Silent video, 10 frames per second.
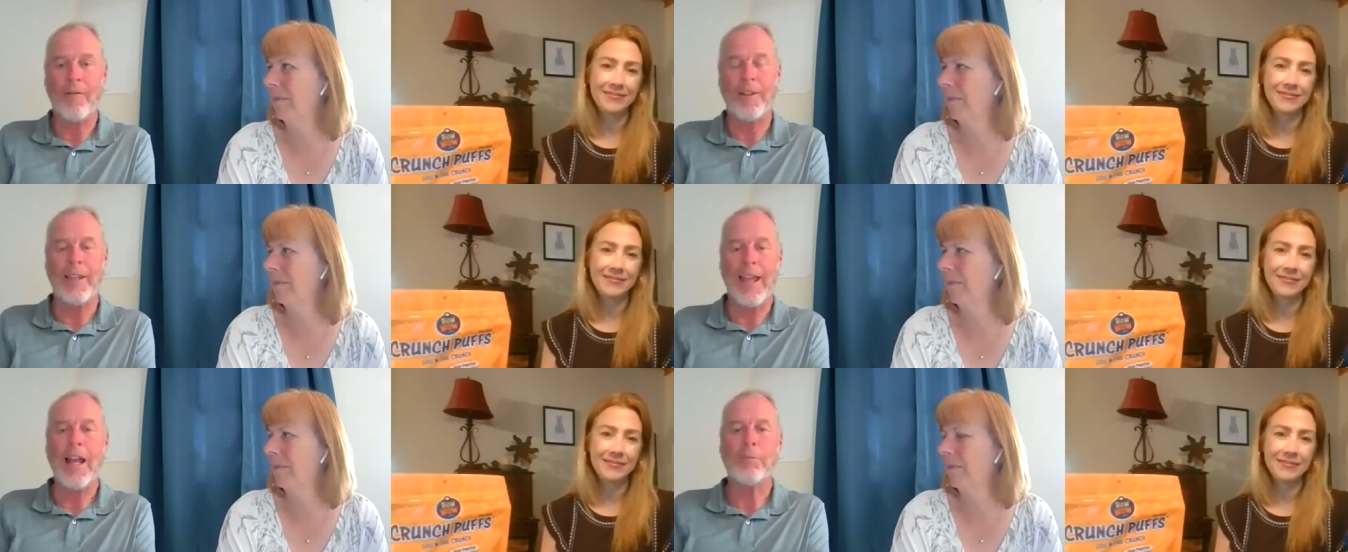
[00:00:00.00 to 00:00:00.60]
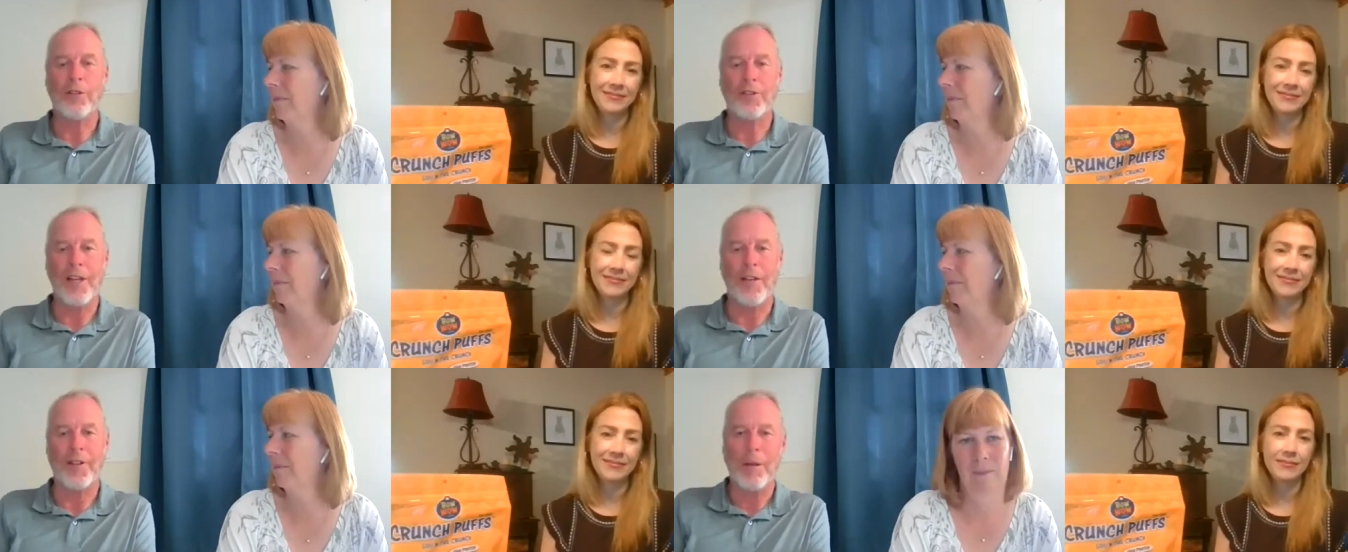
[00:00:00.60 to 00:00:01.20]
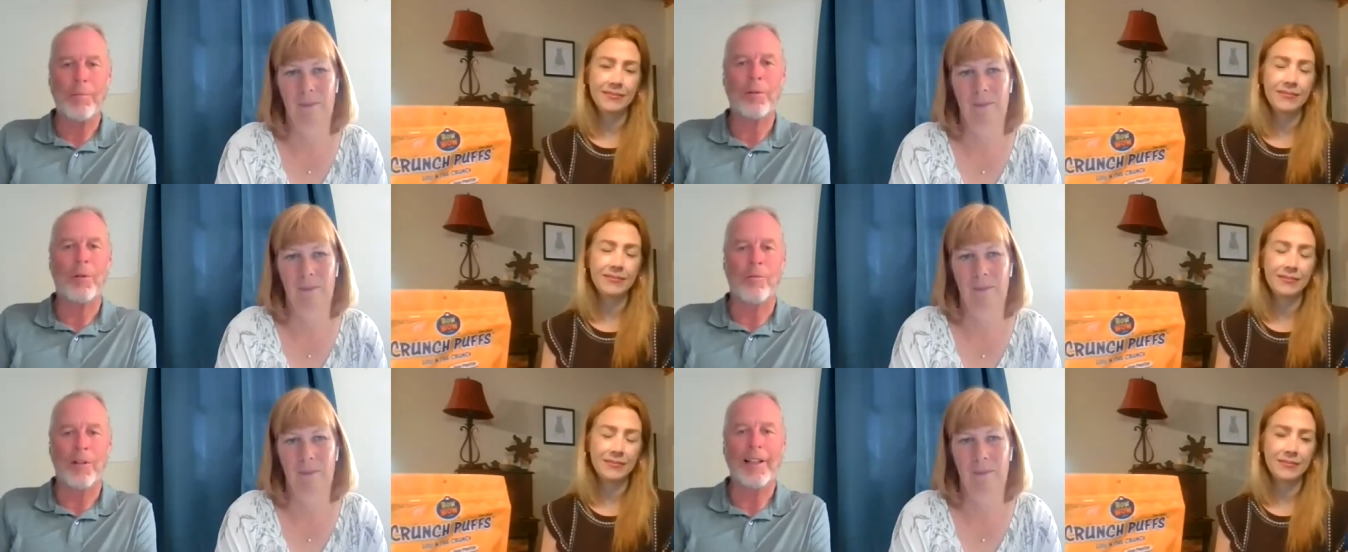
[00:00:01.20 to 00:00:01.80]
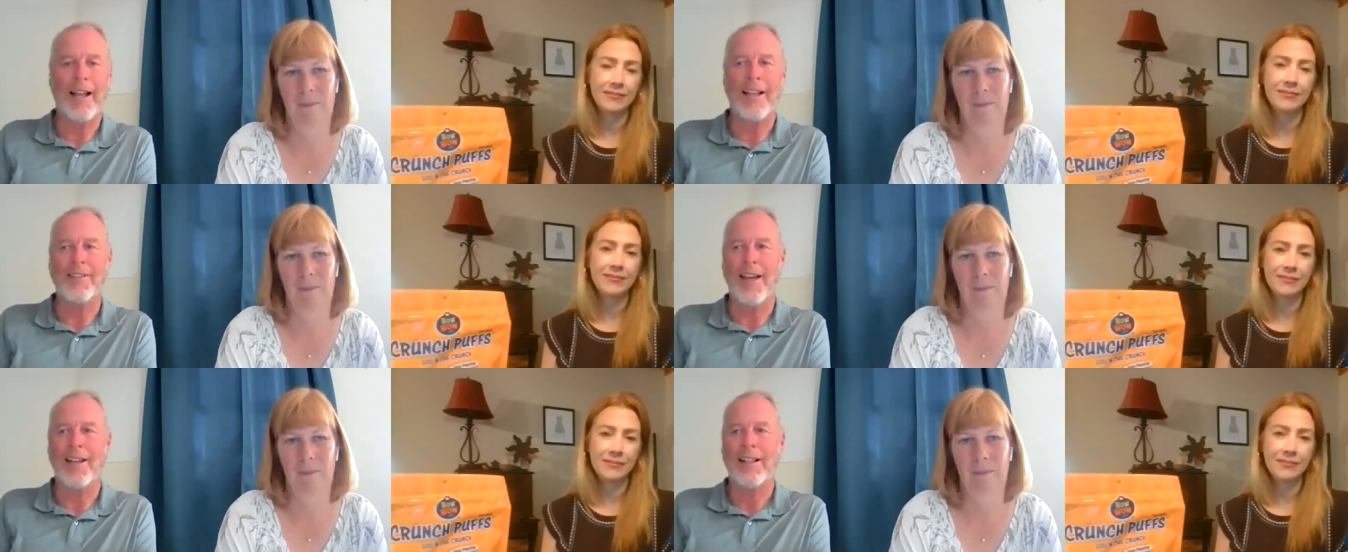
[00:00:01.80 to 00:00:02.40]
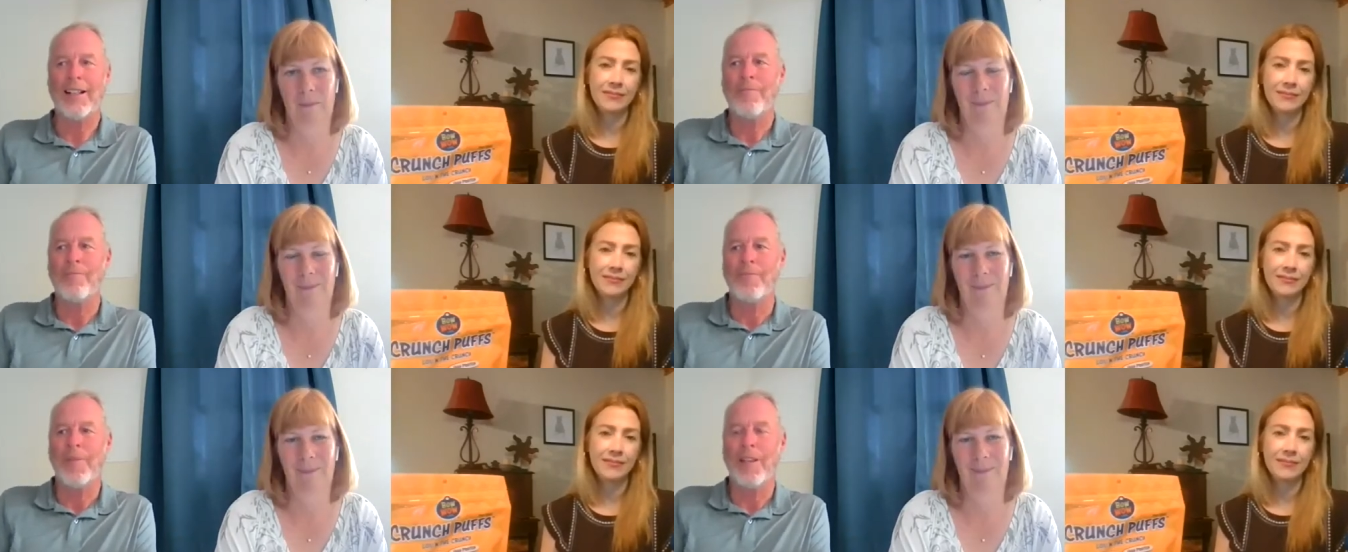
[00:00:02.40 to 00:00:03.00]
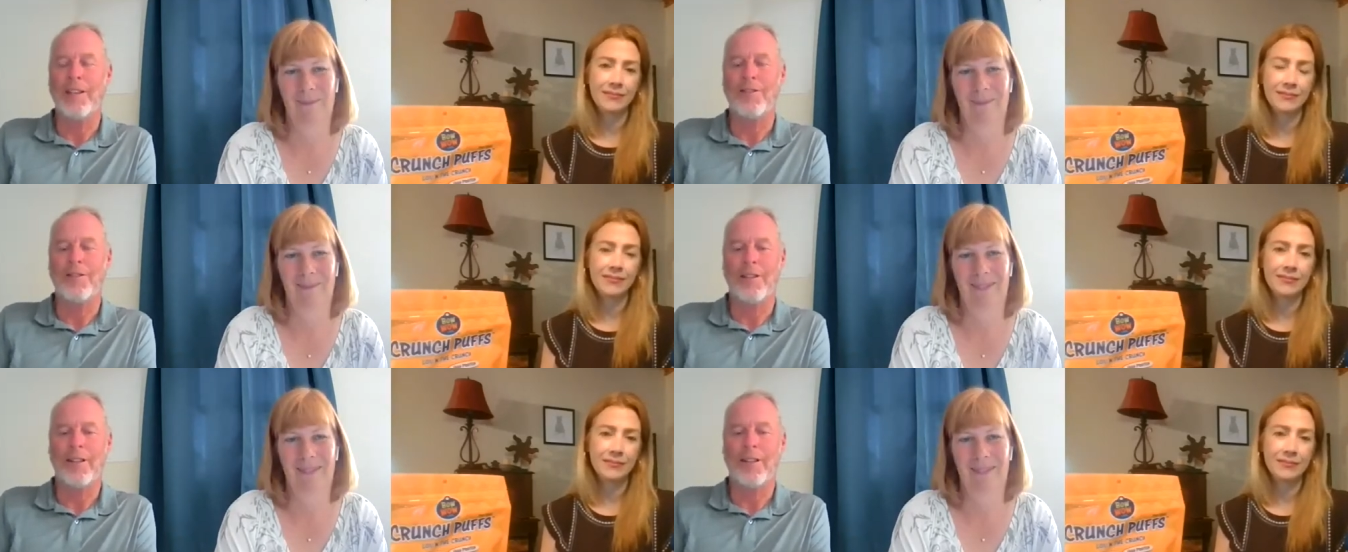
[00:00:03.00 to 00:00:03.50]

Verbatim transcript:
Speaker 1: for the animals out there. People don't realize that it's